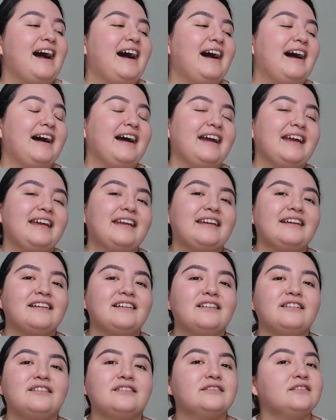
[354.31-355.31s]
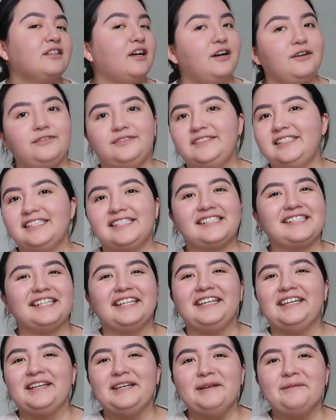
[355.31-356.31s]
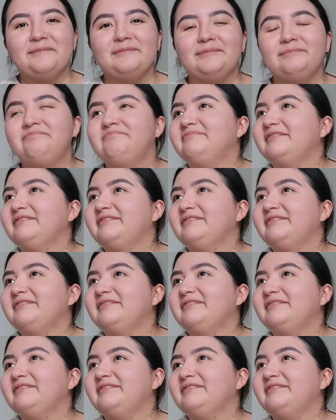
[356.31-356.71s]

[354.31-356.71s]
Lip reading: I love to sleep.